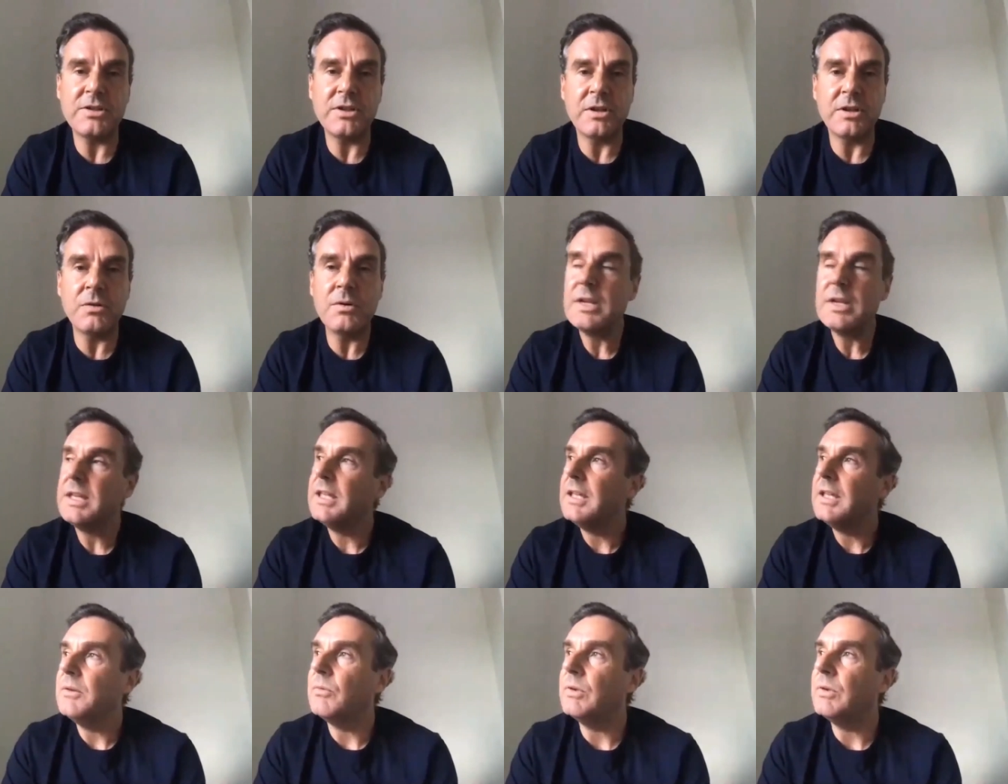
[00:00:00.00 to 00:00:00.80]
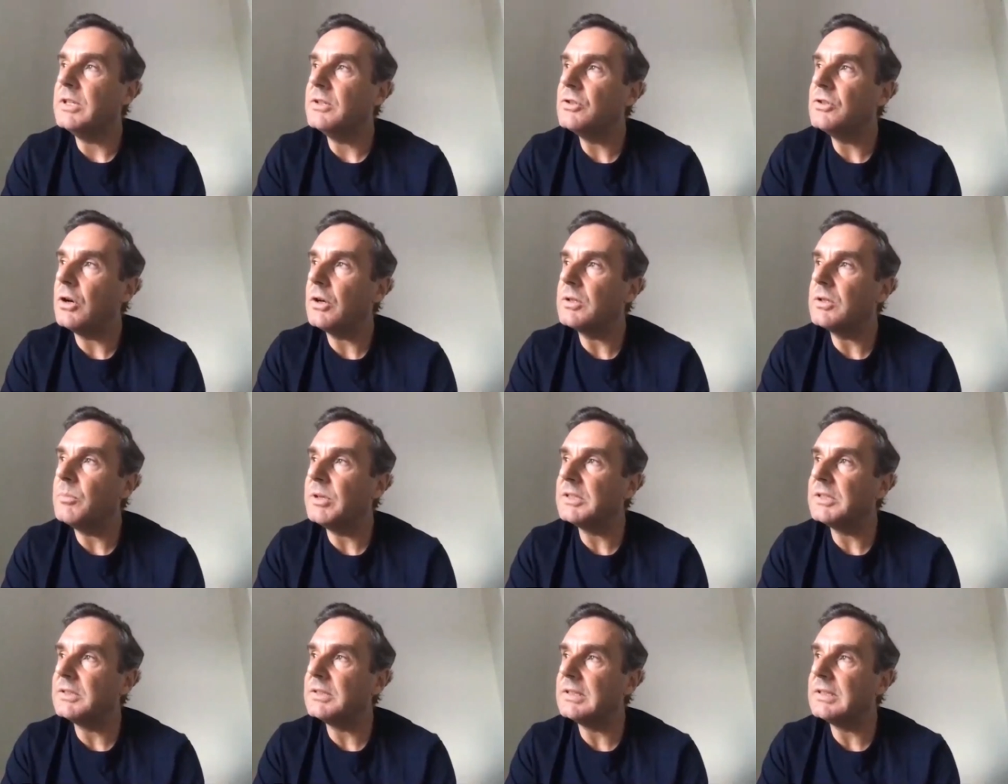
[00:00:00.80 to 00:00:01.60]
You know, when you talk to
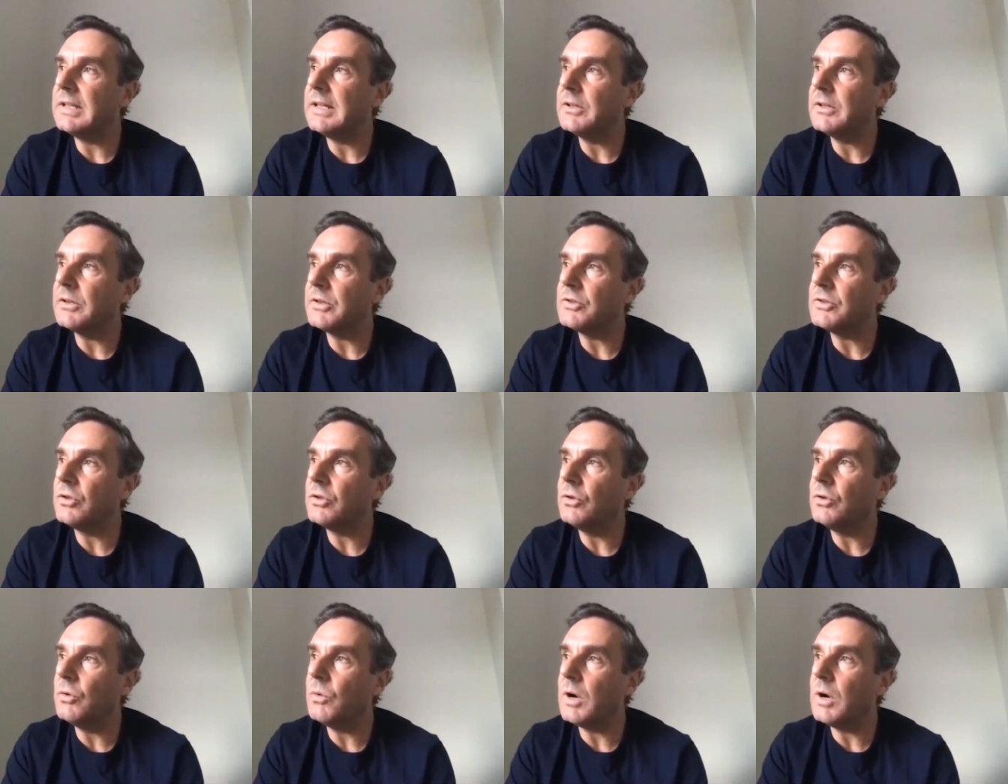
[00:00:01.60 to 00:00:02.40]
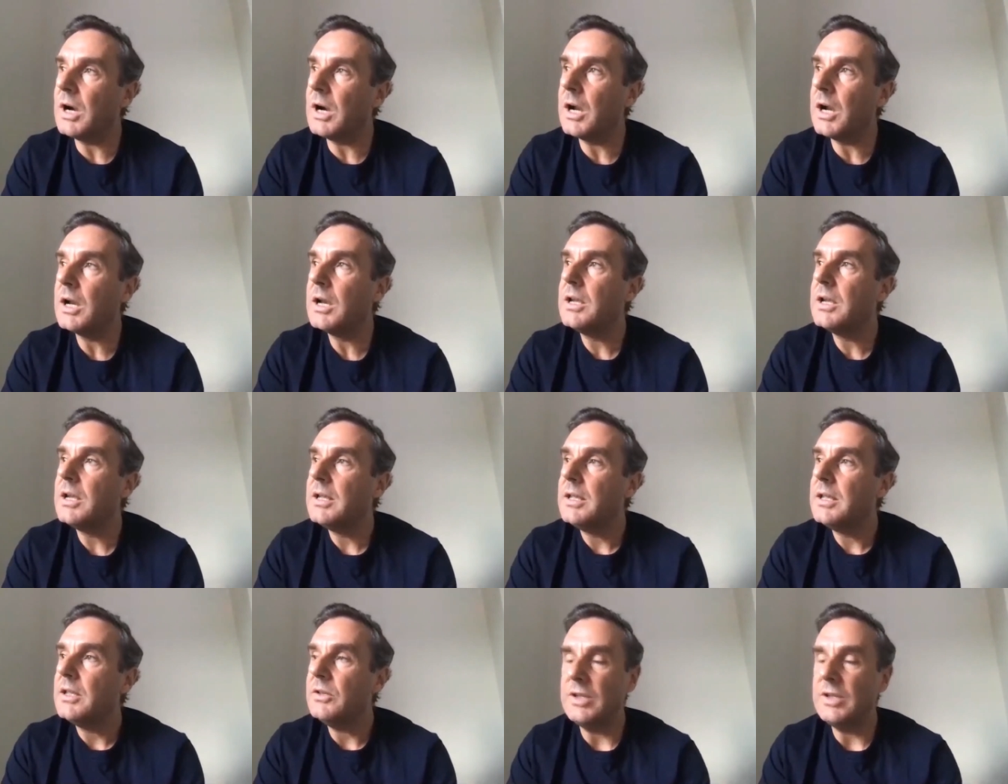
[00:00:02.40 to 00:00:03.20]
business leaders who are
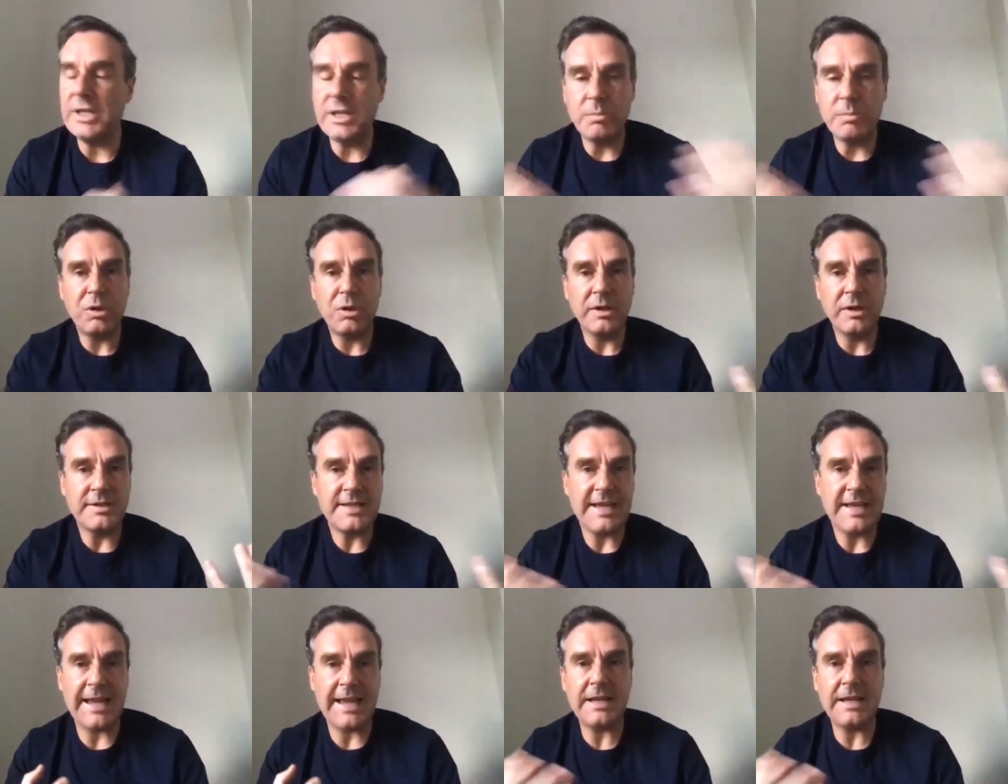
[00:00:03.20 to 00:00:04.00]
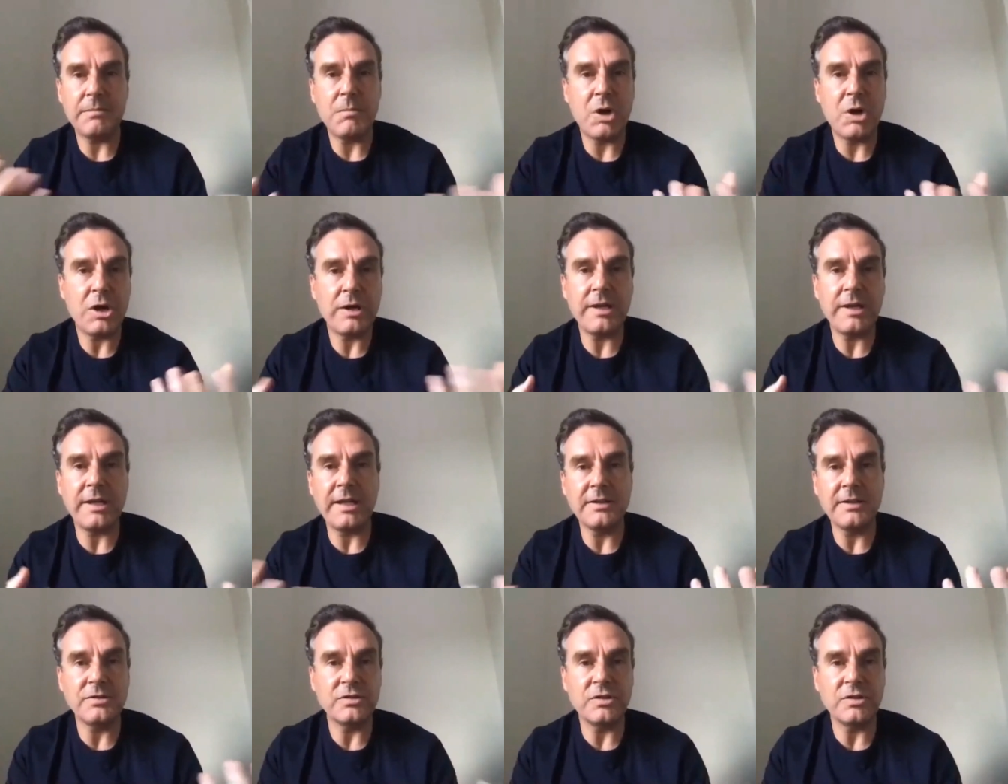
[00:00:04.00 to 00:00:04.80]
need to pull in tech and
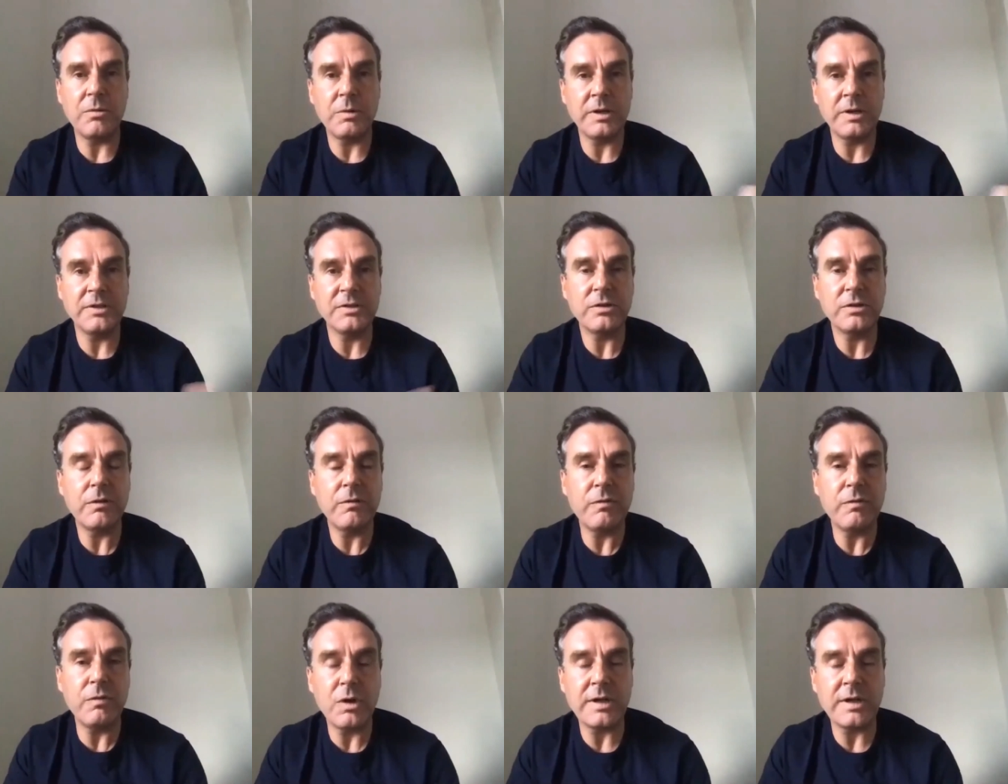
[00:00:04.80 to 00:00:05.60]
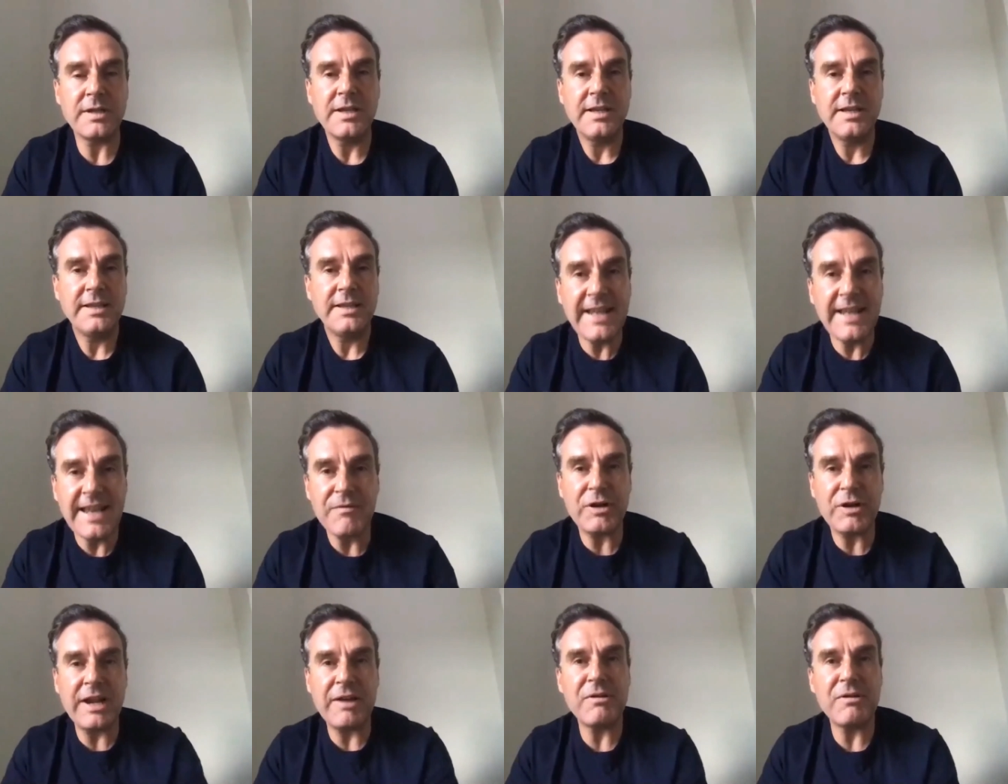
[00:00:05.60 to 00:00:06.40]
marketing and so on and so forth they
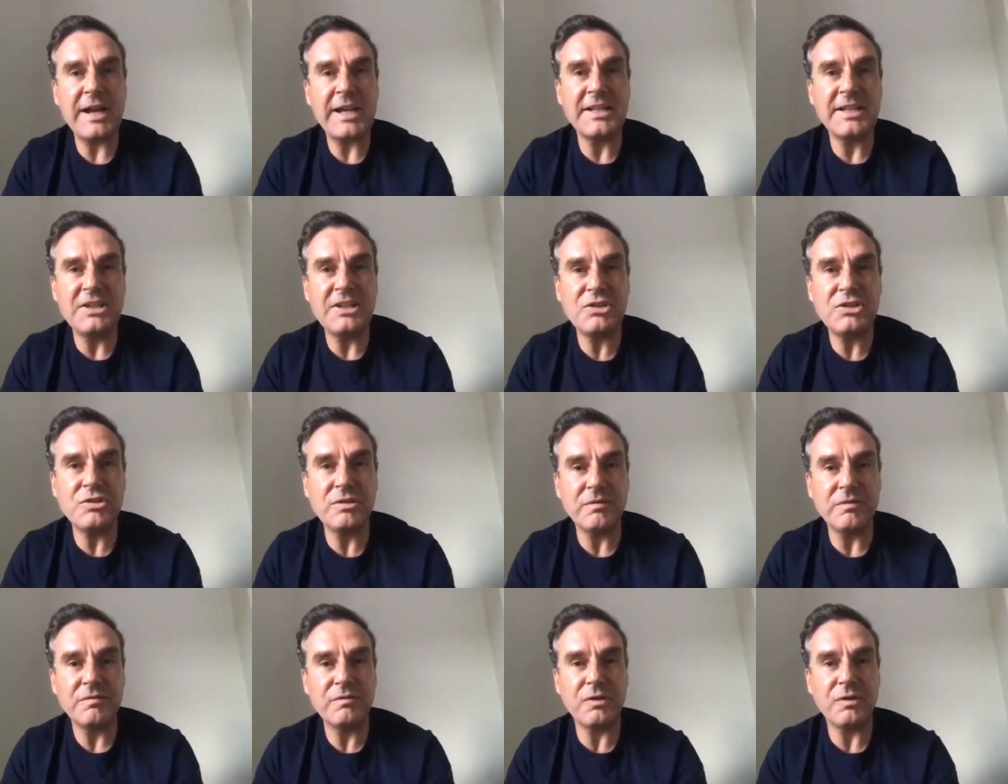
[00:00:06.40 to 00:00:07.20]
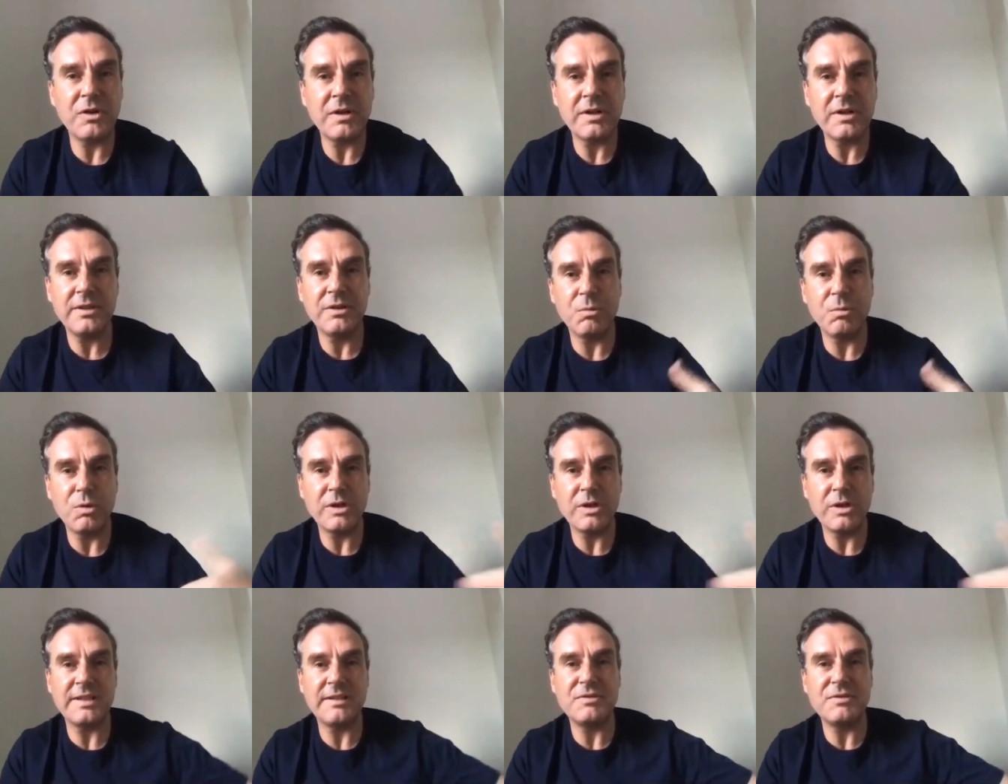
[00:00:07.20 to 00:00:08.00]
never get recognition for the
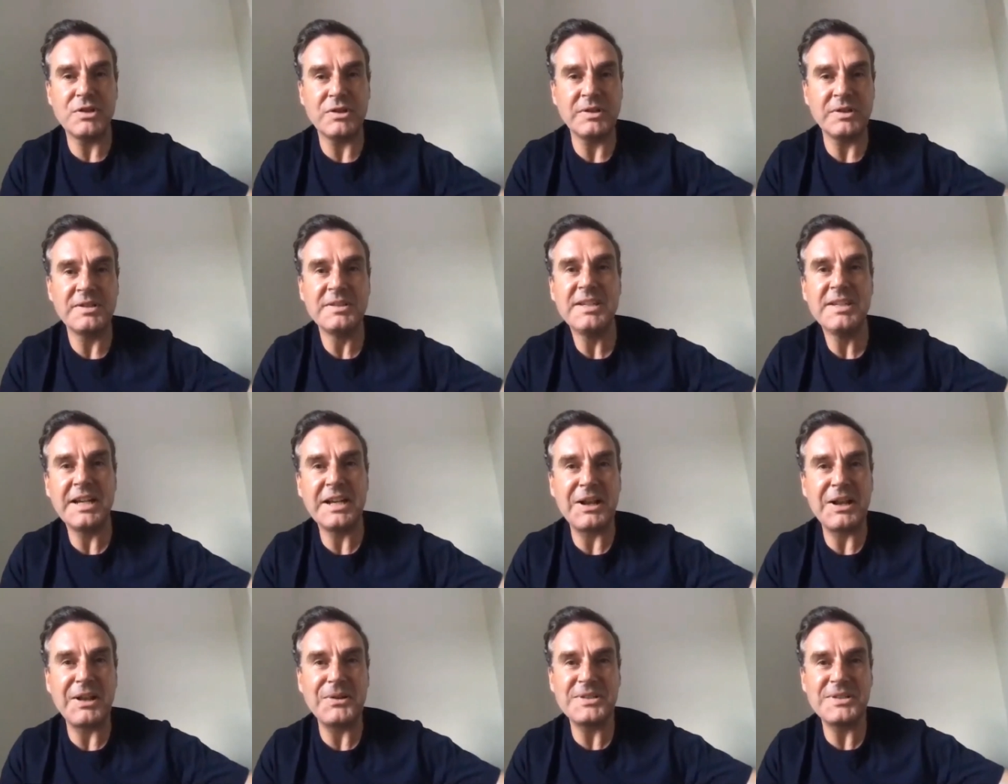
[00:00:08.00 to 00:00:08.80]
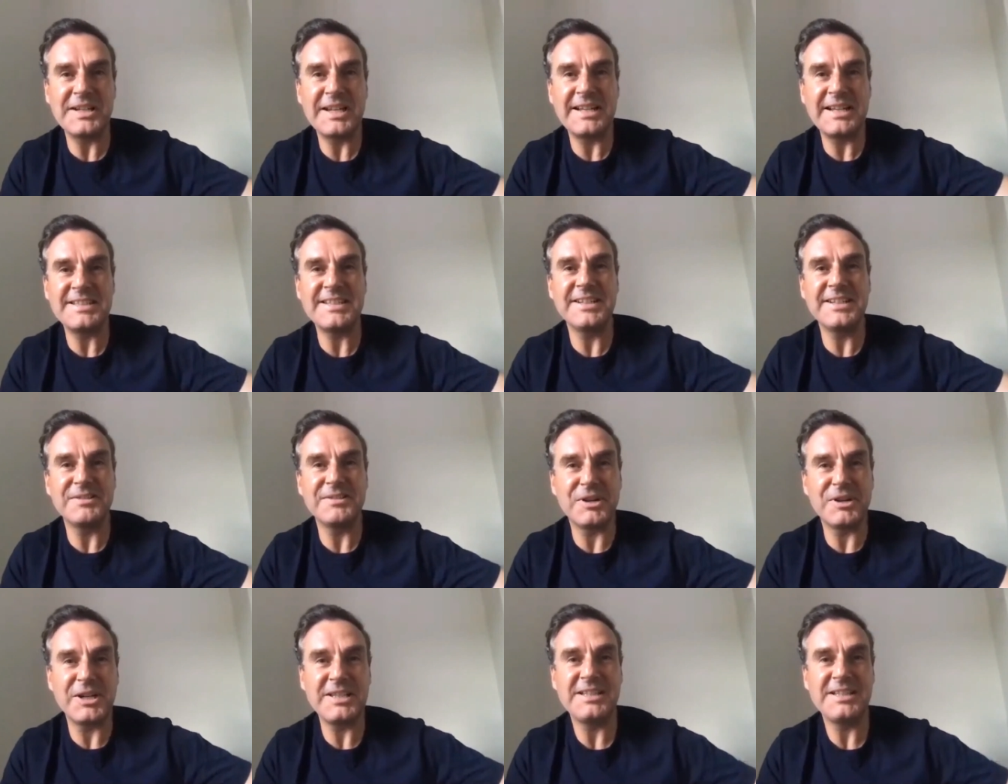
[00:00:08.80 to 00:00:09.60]
work they've done in closing that deal
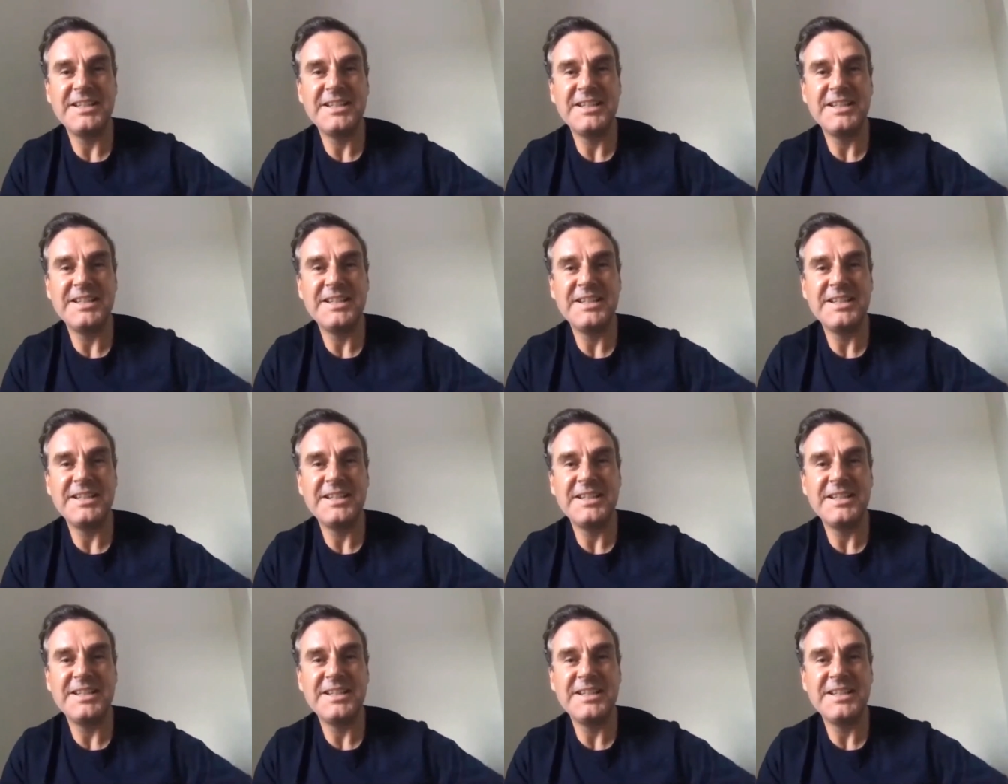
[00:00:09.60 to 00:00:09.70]
right